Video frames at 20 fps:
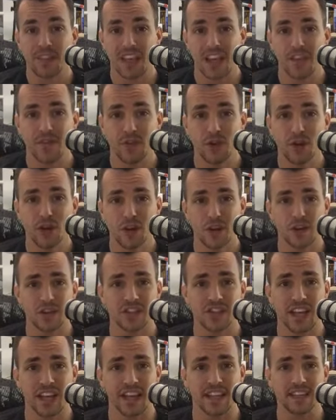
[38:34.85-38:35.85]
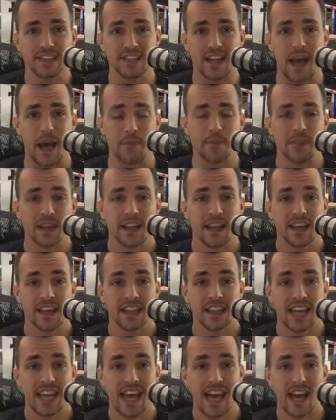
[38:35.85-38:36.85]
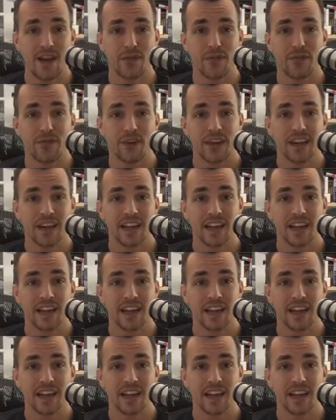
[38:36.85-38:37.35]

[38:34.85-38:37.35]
If you go to their settings tab, they have